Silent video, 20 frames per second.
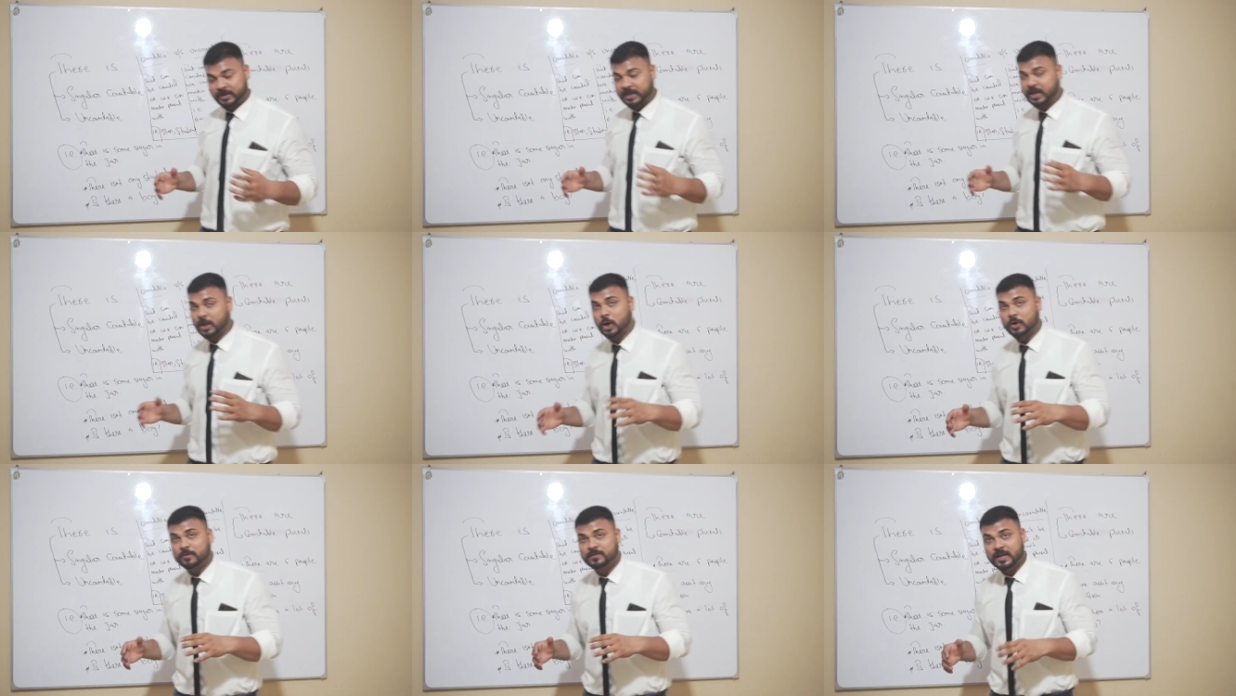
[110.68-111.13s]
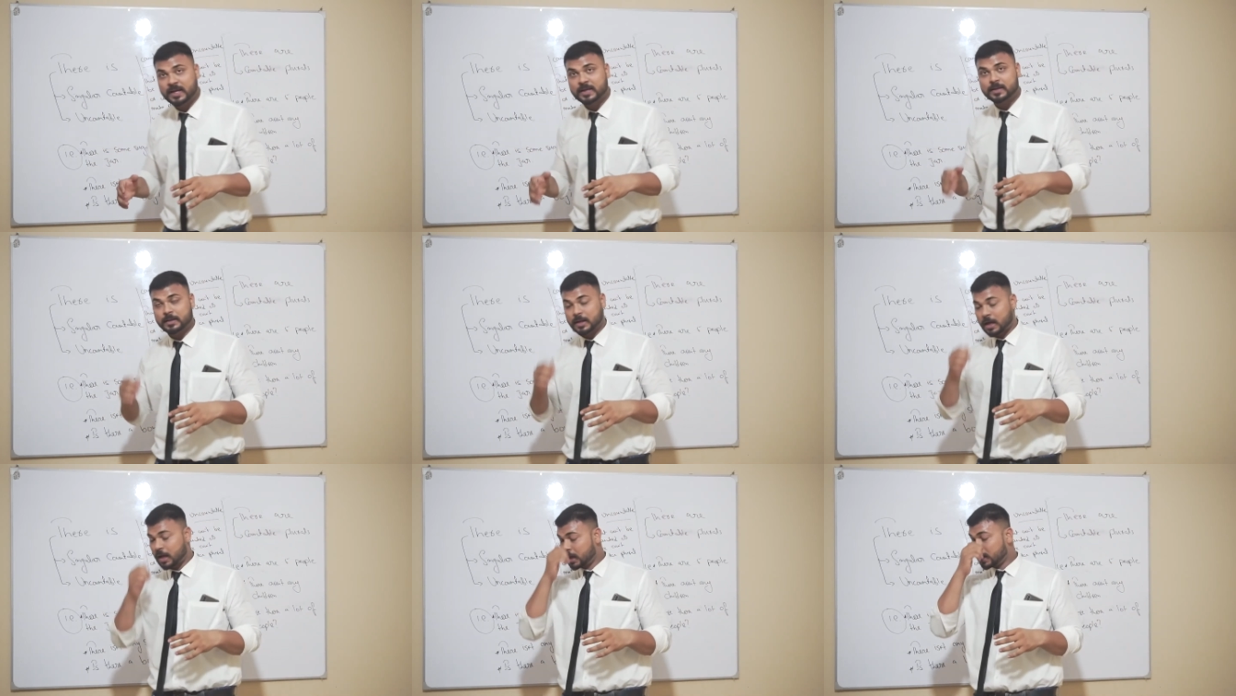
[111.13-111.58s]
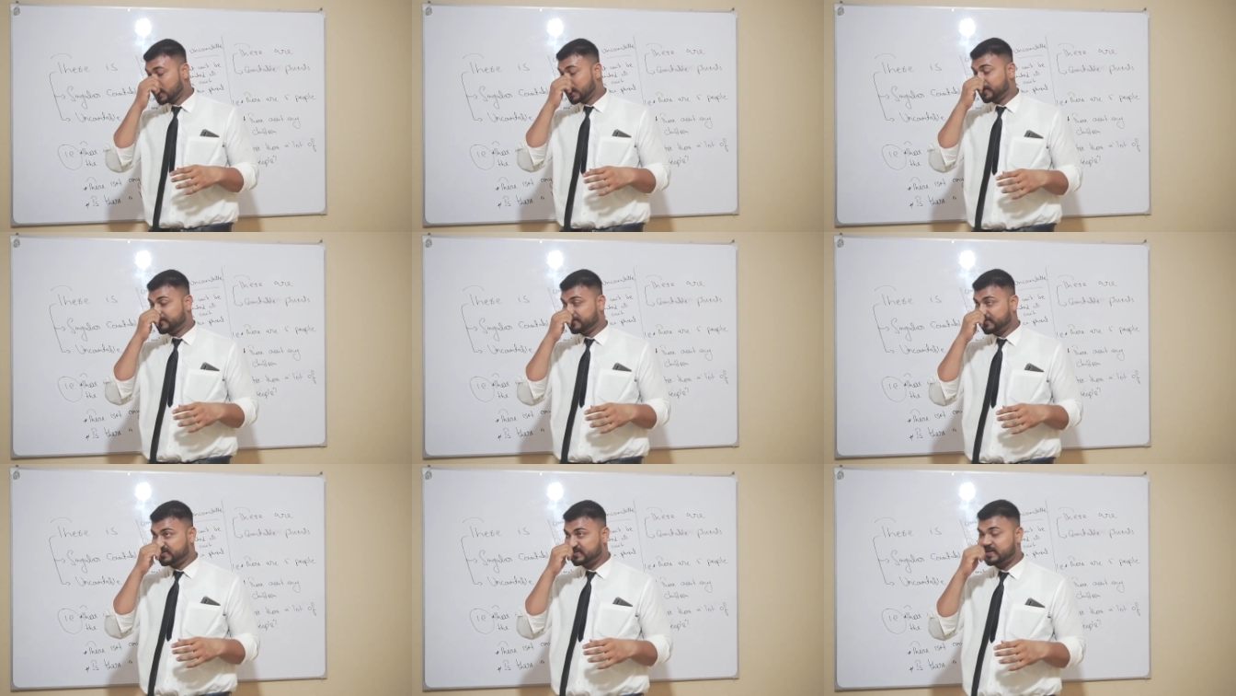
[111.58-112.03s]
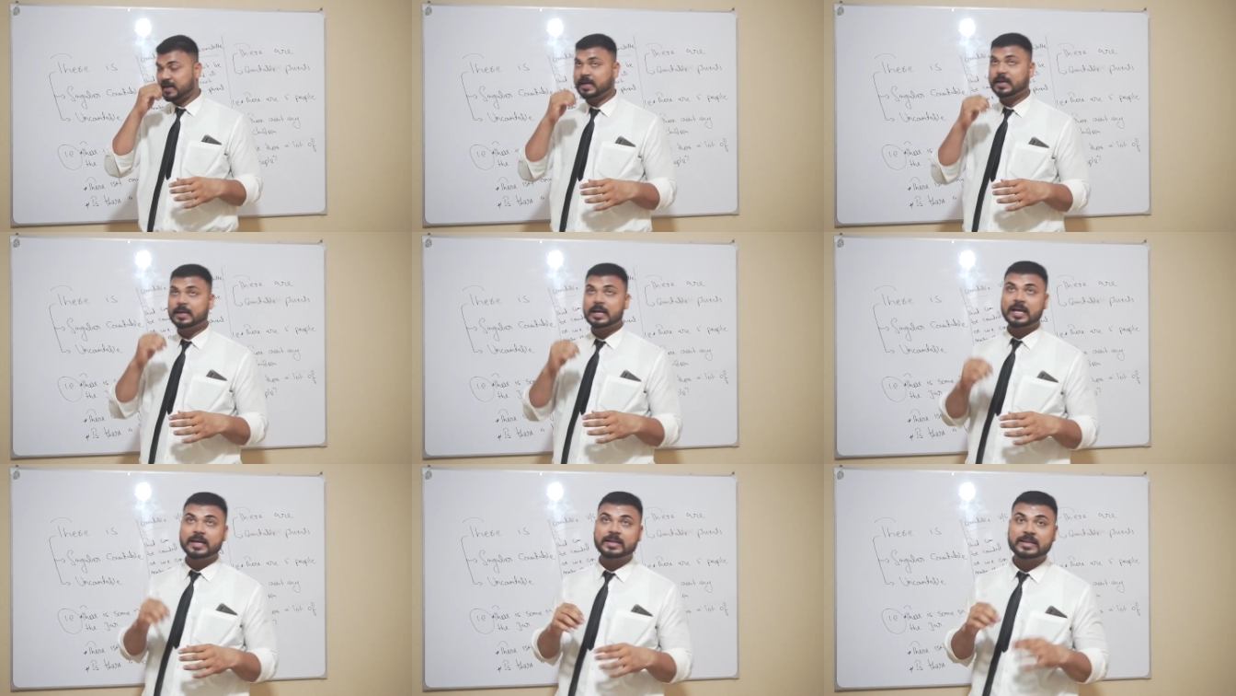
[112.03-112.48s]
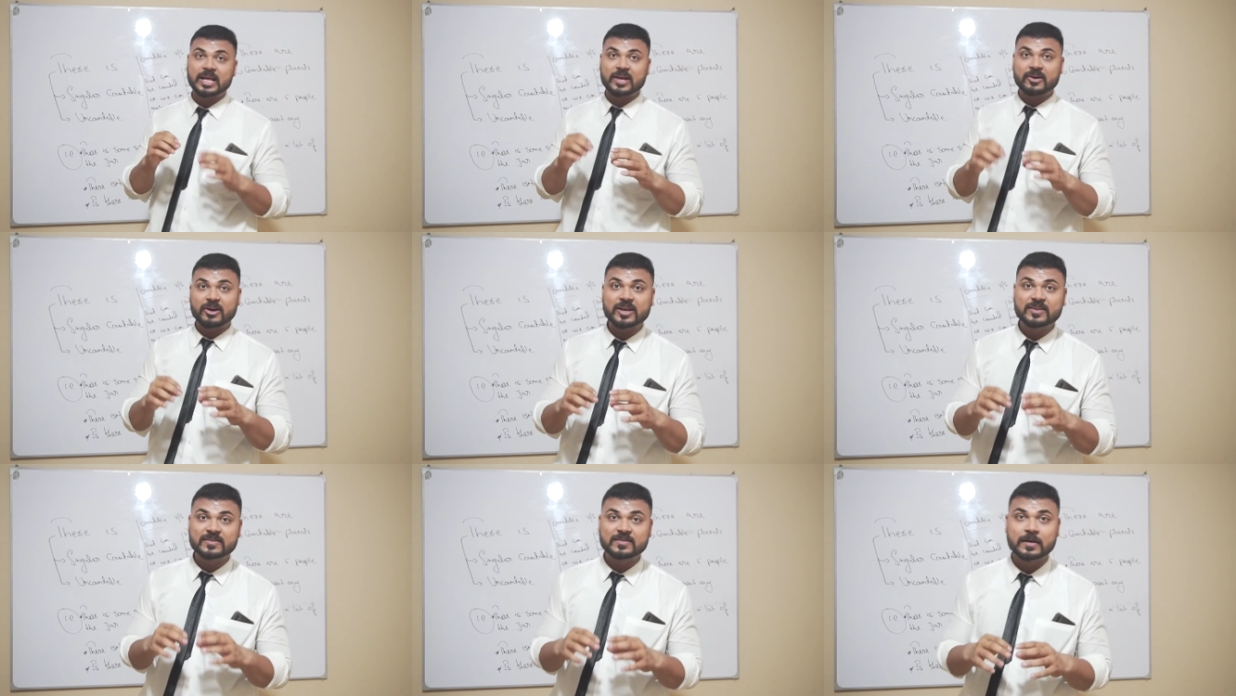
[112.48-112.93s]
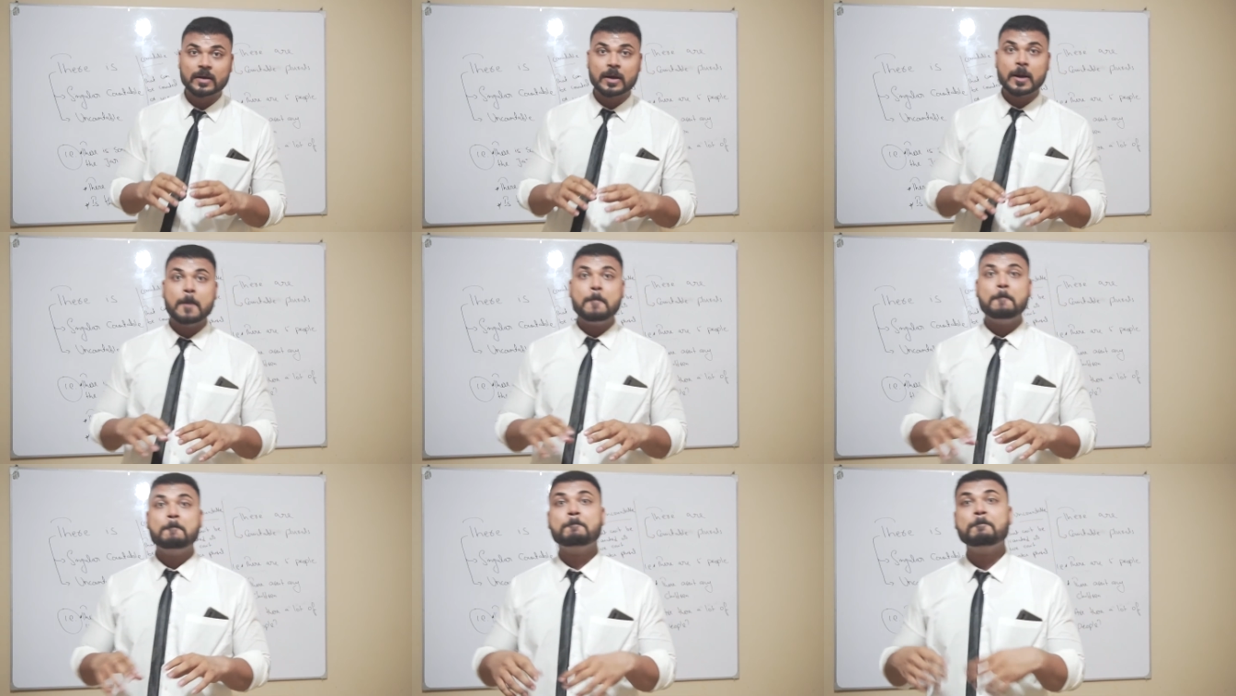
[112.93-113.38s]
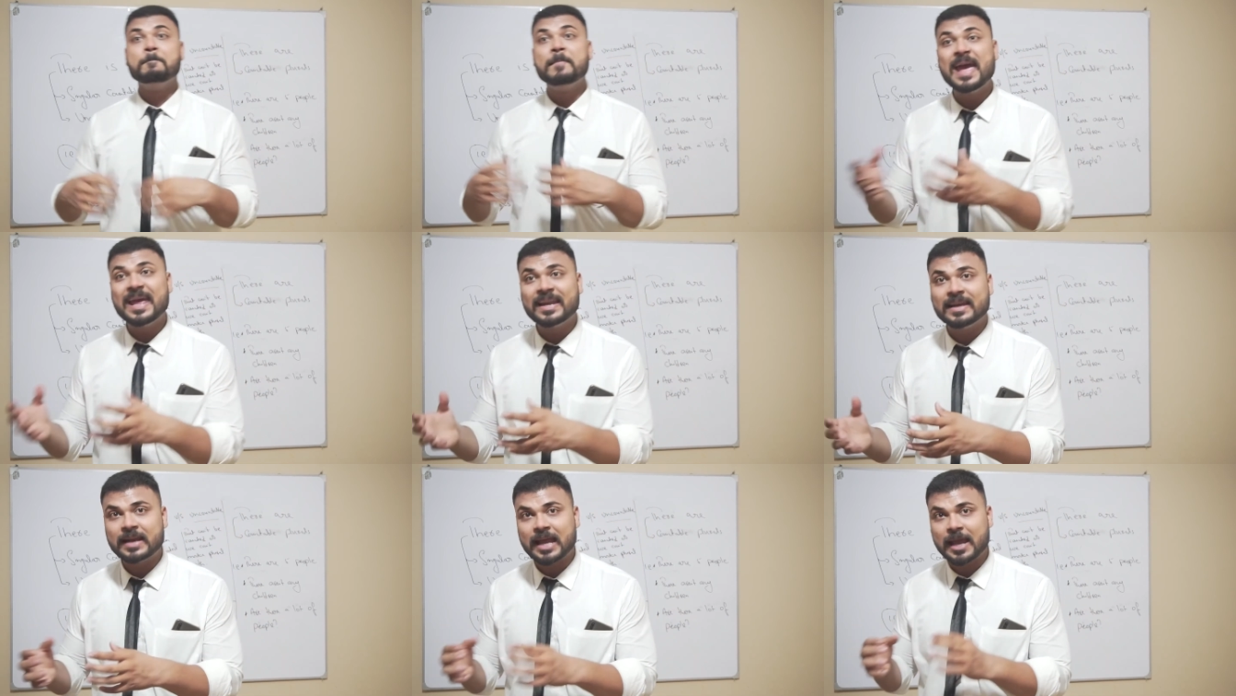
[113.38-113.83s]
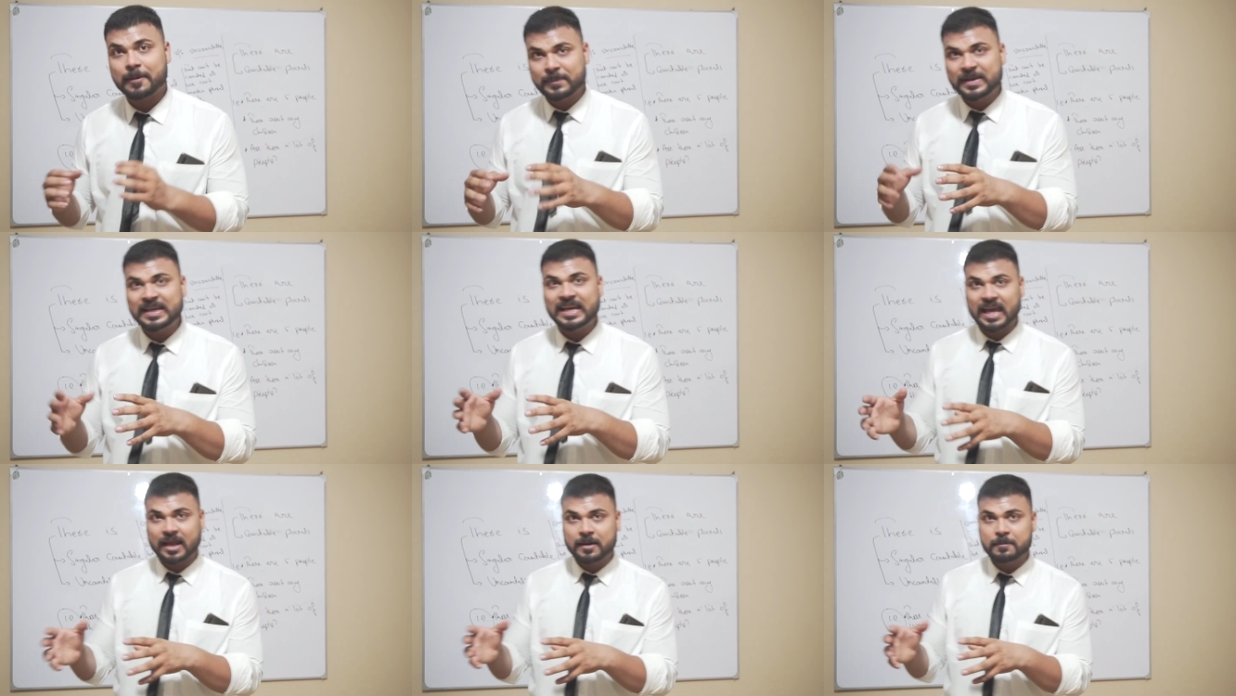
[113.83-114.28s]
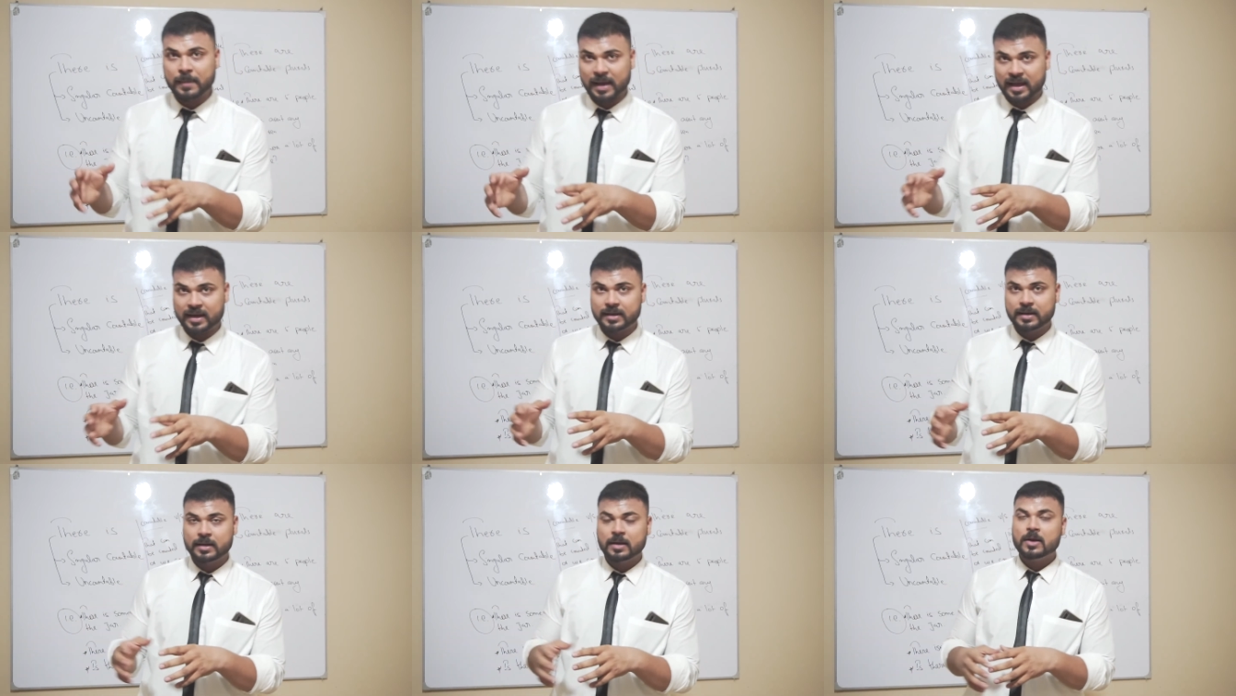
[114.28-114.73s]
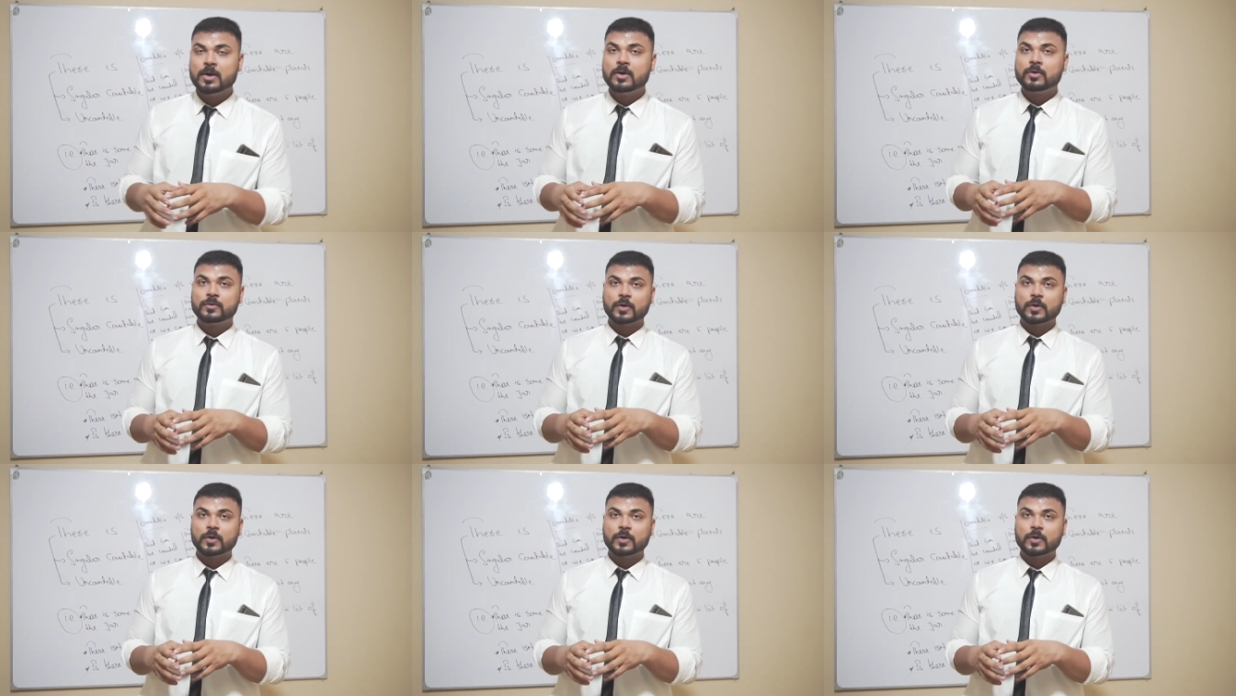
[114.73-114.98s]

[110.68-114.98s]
We cannot say, if we say like there is men, M-E-N men,